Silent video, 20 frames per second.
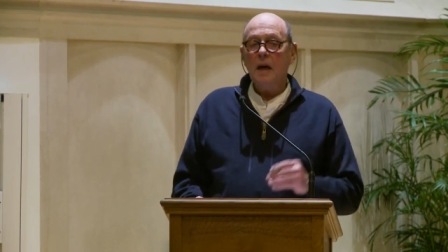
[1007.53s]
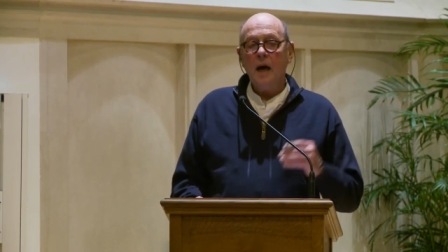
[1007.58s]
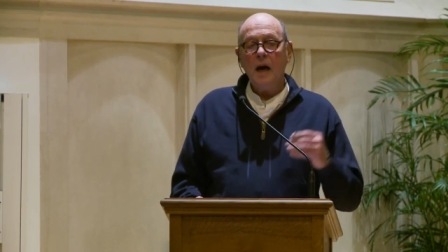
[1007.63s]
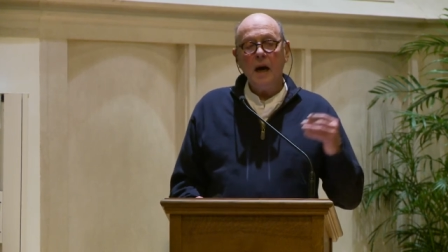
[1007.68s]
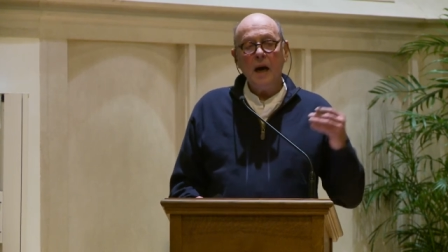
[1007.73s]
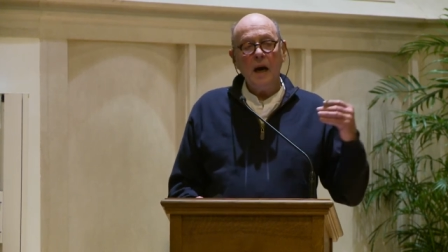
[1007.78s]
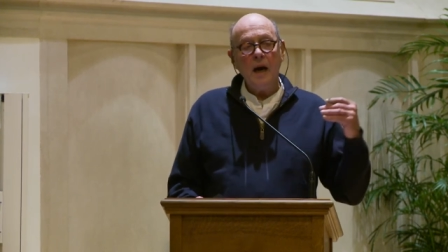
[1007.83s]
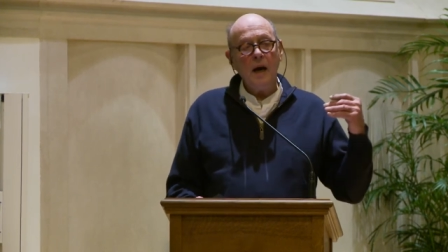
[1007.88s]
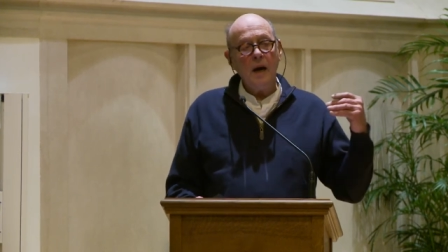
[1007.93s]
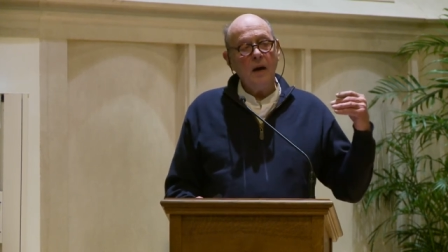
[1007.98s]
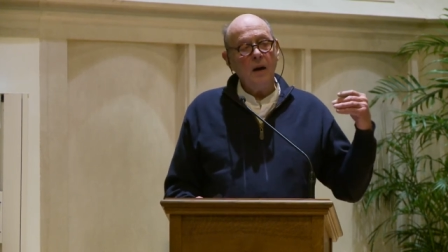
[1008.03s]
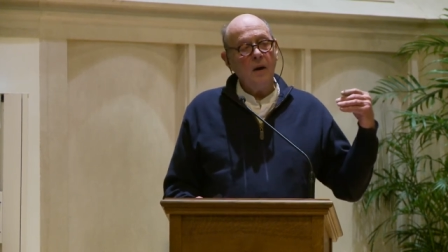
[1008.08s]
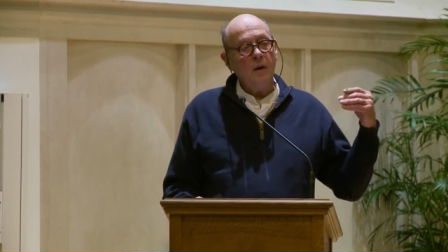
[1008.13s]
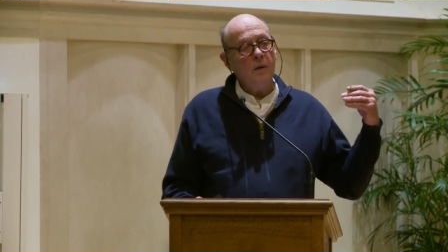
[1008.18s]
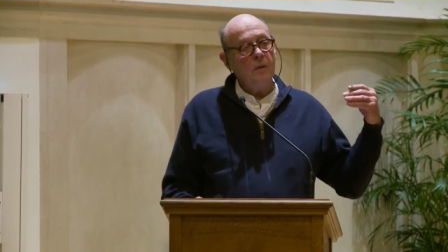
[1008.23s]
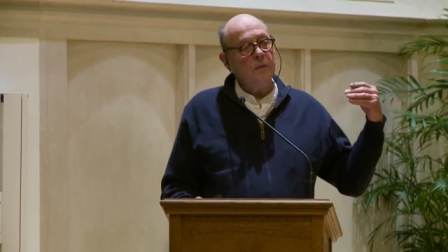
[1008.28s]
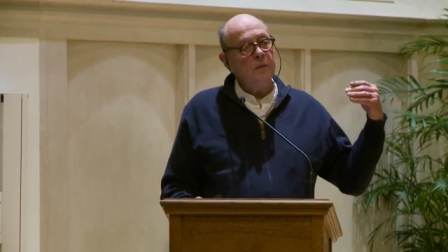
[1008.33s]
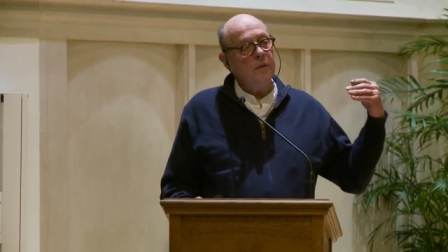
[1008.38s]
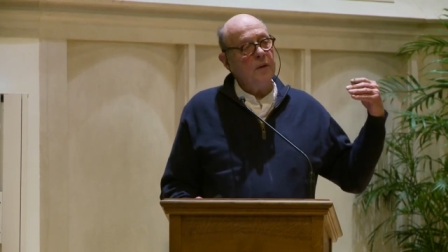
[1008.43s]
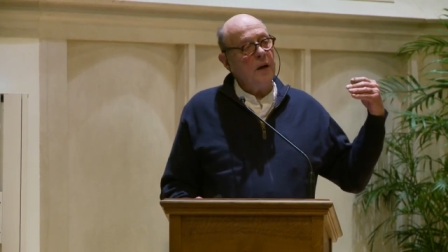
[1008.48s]

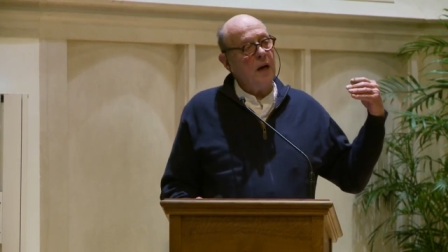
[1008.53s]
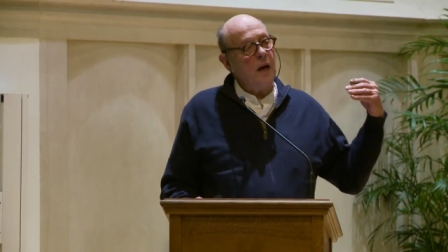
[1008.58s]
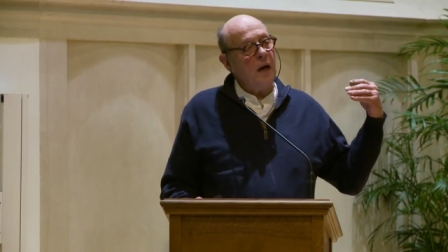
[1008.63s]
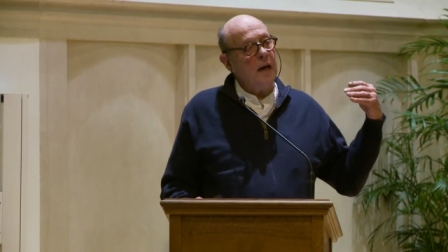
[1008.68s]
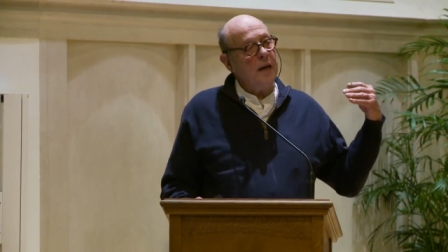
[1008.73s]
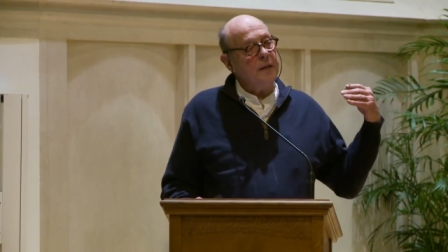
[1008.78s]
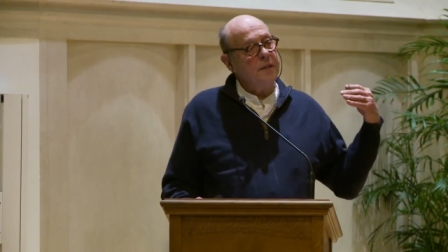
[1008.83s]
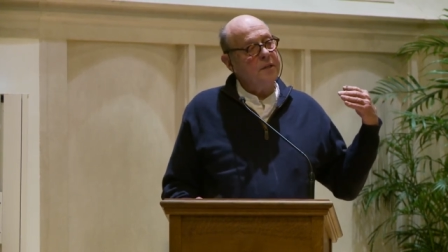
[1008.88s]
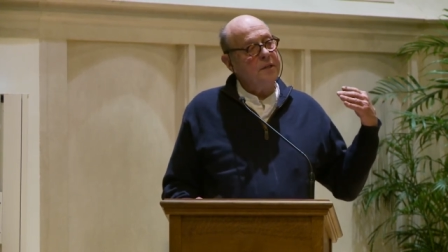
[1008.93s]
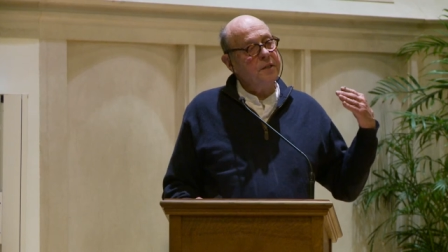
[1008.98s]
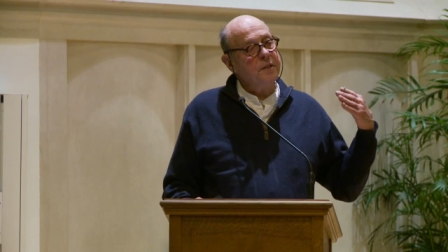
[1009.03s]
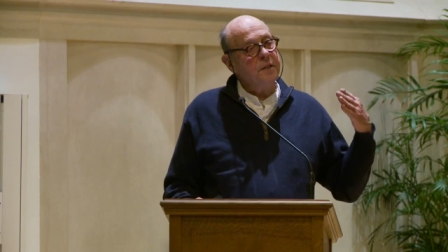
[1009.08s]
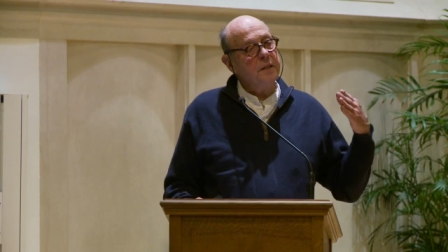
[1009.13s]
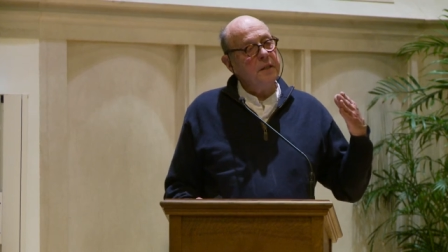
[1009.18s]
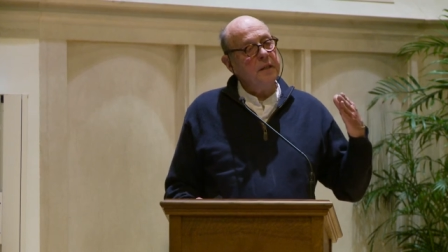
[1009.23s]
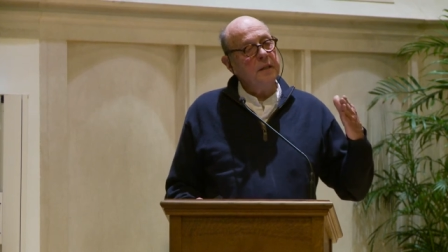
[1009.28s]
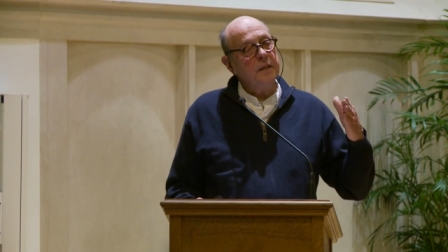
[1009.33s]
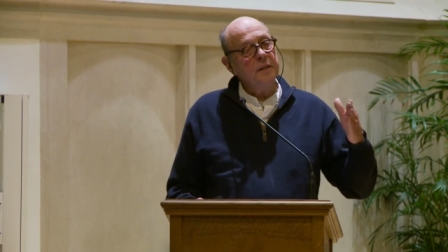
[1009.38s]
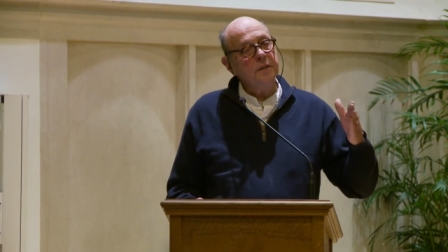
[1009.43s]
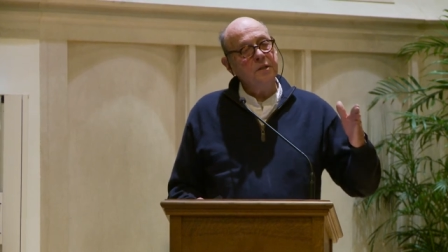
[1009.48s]
how the
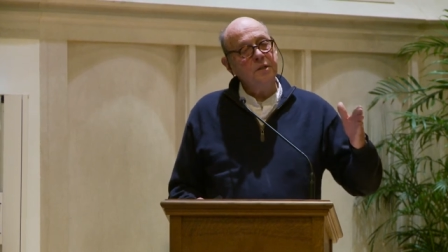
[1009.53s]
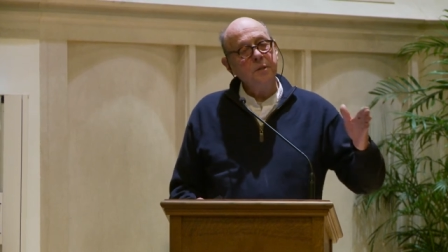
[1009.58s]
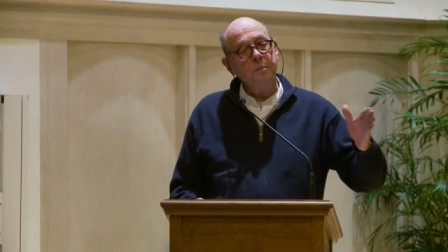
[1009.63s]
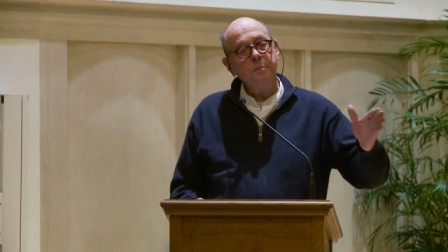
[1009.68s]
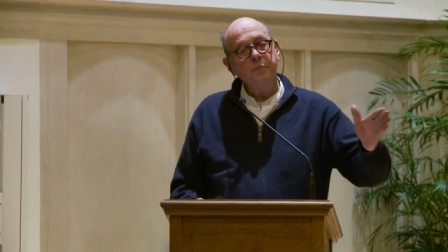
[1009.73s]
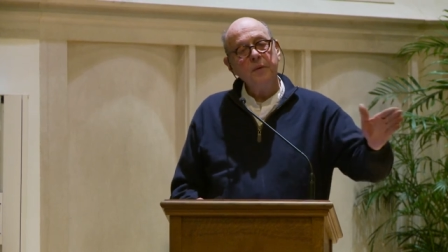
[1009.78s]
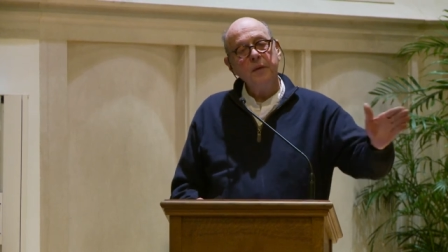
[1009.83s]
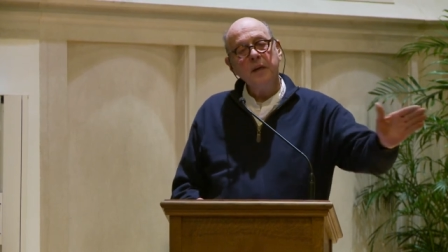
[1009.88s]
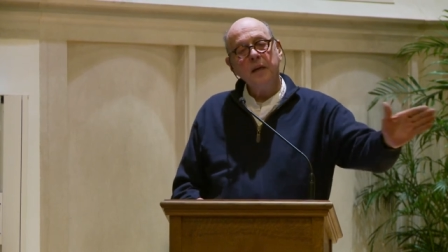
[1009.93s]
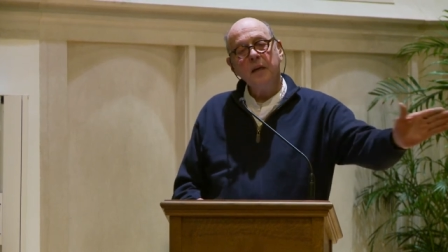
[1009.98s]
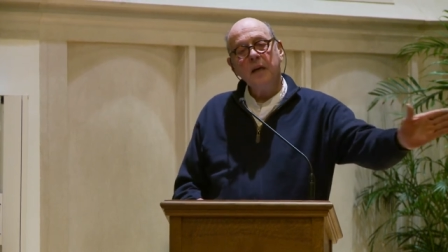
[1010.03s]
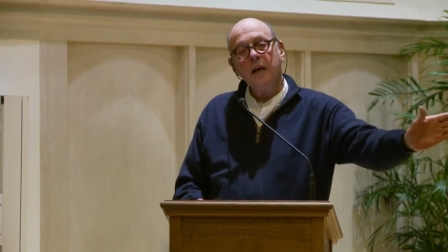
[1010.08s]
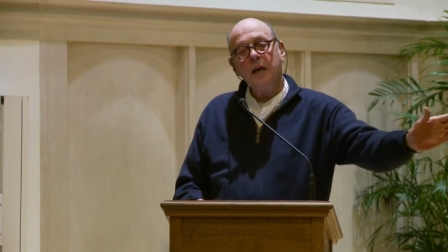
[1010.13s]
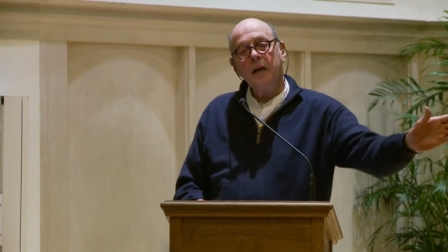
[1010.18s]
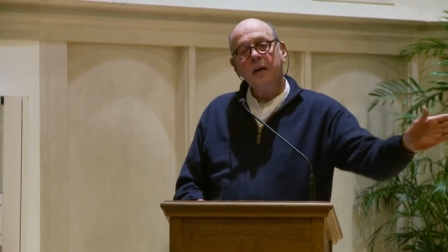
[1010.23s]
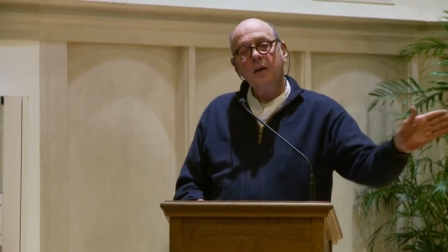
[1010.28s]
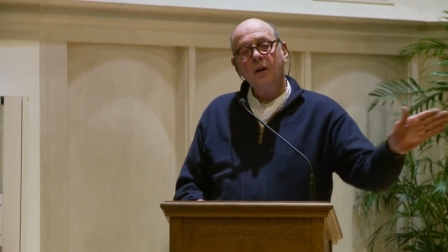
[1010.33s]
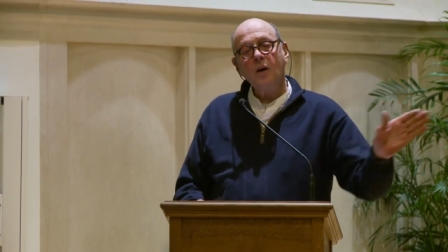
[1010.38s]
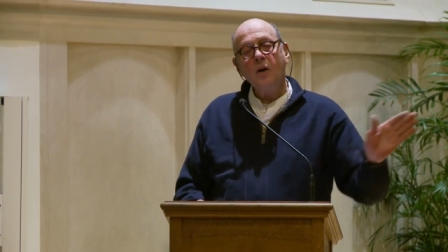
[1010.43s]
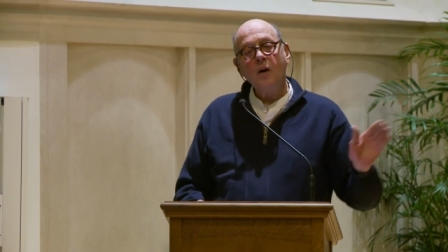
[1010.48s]
ice in the spring had